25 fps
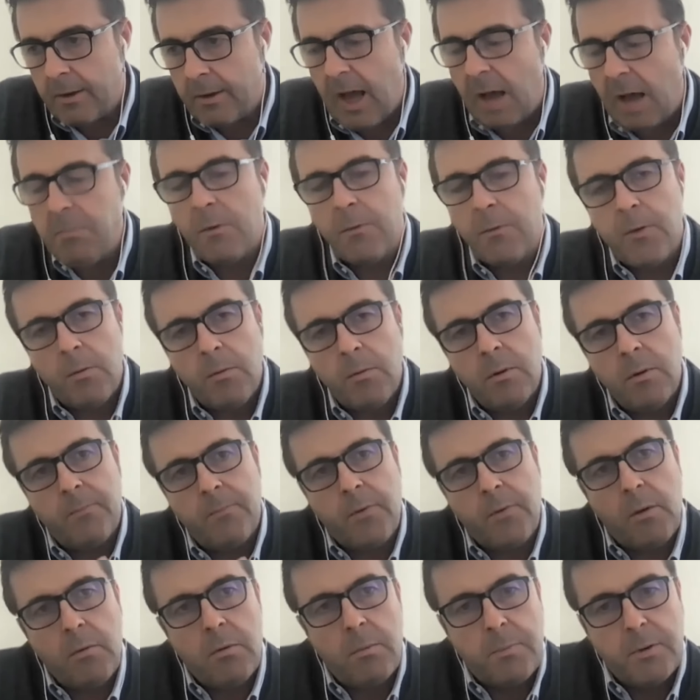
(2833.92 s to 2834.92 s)
Coming from
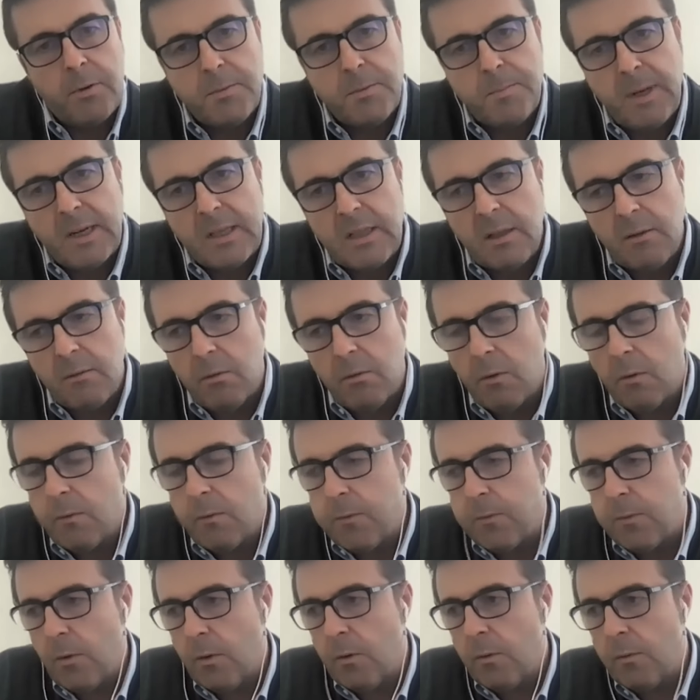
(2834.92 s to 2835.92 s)
a perspective
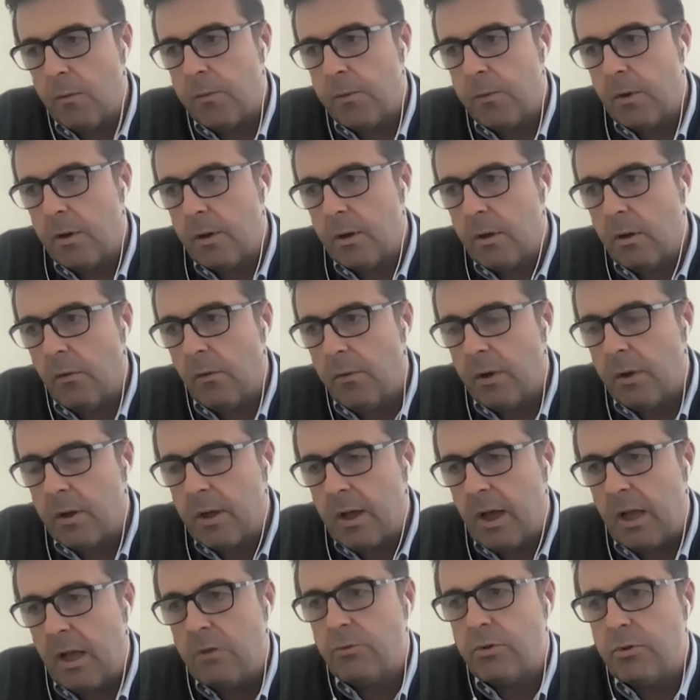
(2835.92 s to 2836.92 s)
of a
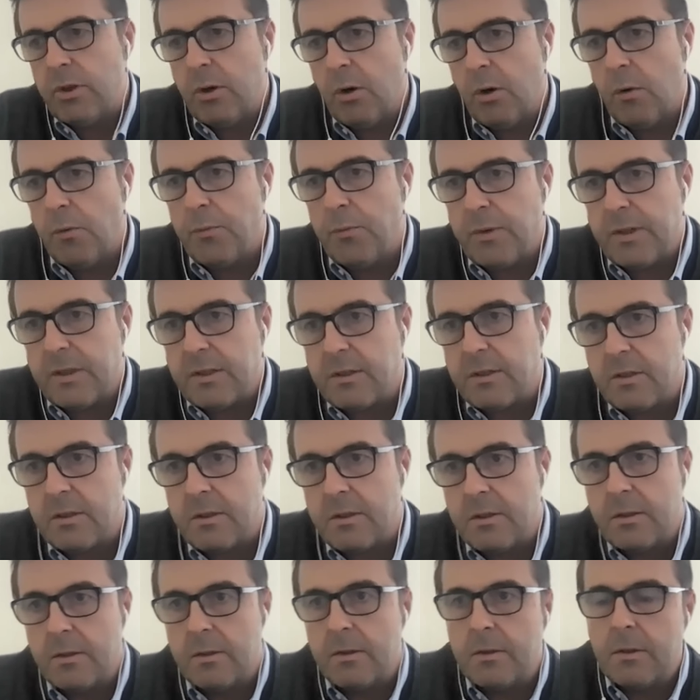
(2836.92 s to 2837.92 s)
country
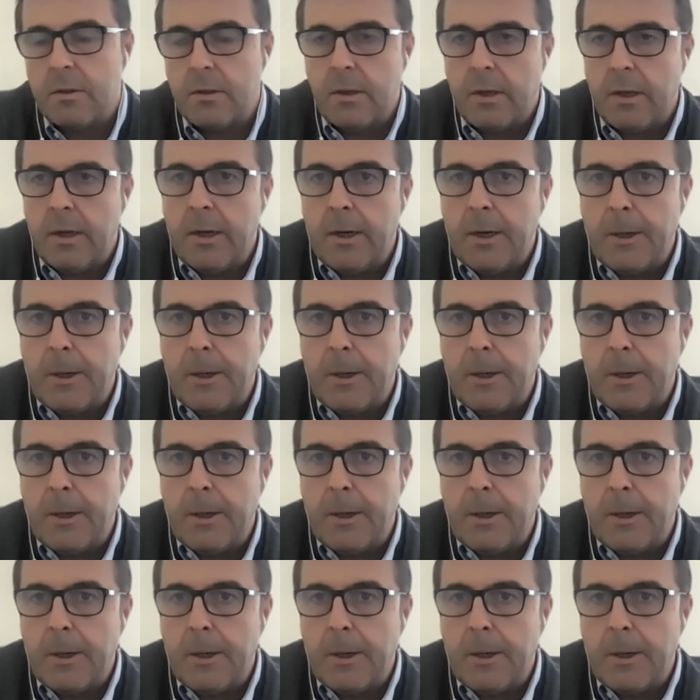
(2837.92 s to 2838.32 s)
office,